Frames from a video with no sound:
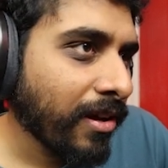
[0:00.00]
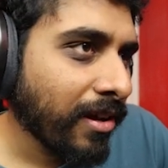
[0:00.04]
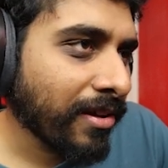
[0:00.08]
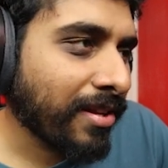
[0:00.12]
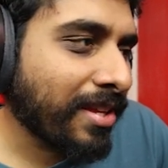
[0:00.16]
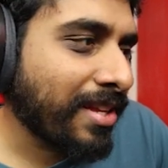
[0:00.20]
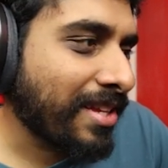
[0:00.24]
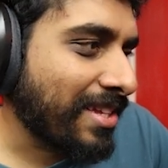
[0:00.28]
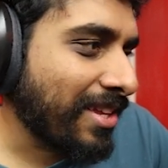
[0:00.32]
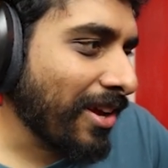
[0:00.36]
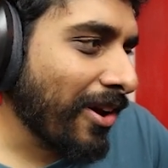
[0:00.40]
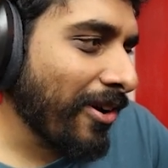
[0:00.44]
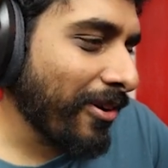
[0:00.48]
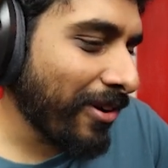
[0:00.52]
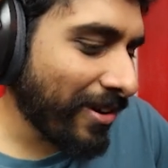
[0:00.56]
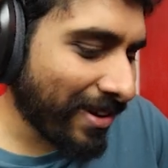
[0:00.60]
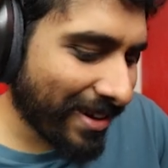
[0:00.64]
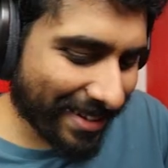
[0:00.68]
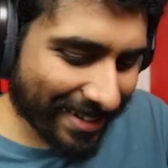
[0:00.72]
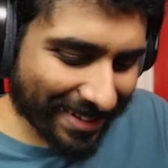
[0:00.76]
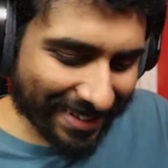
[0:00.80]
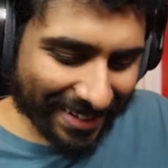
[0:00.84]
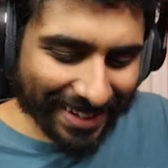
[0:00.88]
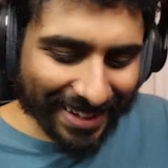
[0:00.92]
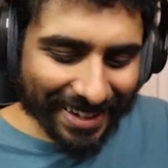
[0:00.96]
So
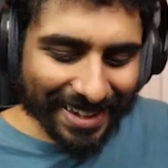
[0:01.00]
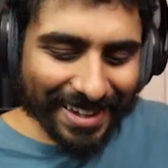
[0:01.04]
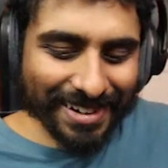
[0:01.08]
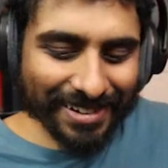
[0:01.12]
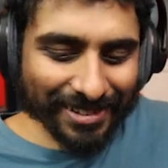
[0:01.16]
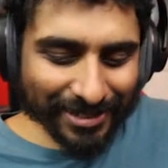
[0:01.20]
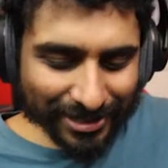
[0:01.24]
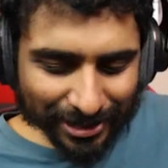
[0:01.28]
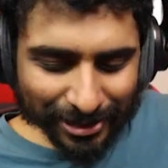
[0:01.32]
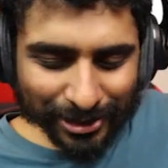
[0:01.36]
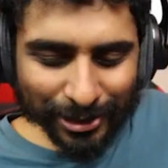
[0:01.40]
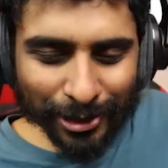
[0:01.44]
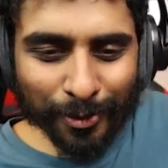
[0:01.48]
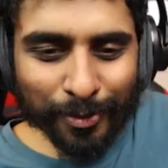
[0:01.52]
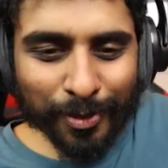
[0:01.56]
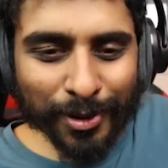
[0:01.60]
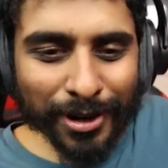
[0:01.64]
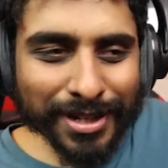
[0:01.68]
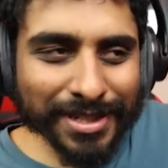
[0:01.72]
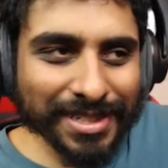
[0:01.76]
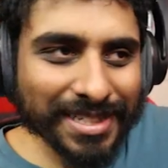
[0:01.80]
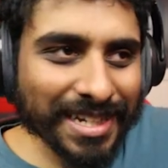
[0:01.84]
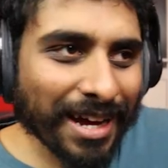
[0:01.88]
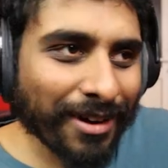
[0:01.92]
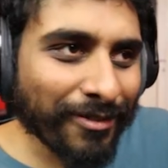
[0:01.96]
this is your
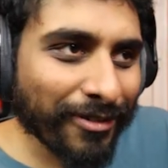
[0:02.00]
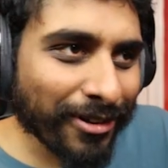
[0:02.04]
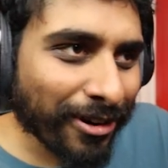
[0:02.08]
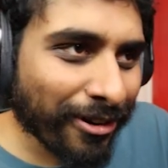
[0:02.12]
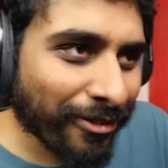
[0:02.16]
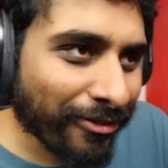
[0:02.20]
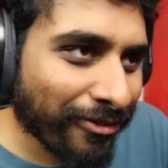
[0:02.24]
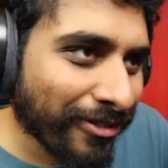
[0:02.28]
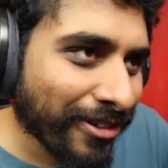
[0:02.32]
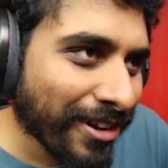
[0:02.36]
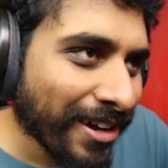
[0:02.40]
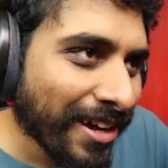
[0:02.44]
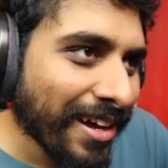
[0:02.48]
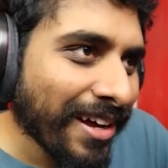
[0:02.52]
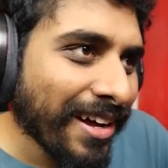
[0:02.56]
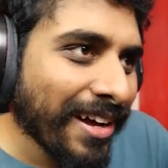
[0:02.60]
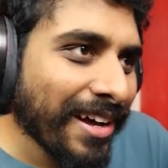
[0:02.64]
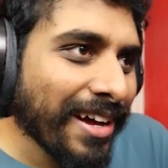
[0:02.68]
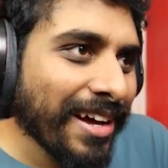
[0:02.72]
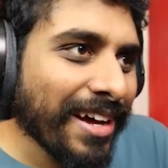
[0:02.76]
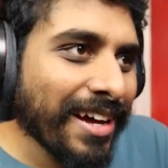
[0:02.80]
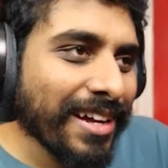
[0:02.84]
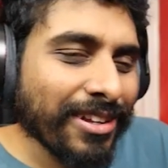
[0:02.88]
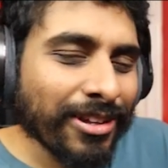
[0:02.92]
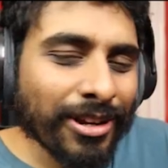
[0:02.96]
boy Davidoff.
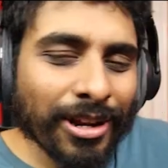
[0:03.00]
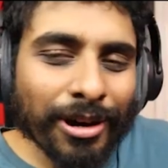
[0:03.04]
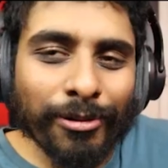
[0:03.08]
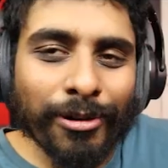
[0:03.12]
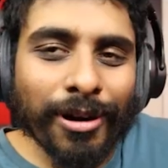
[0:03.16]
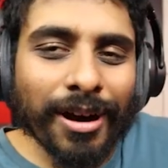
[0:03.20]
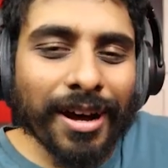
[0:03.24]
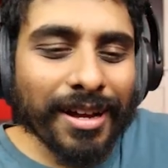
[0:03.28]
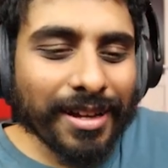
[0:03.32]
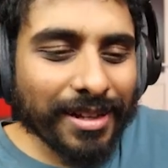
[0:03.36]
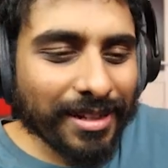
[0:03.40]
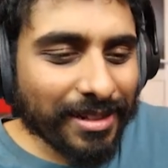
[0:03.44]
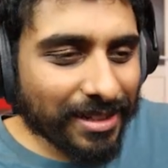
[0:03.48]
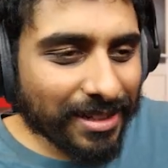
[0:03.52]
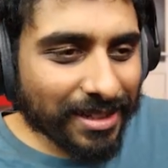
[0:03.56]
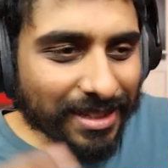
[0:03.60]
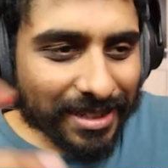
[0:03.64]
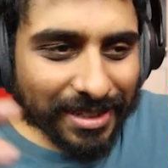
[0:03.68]
You know what?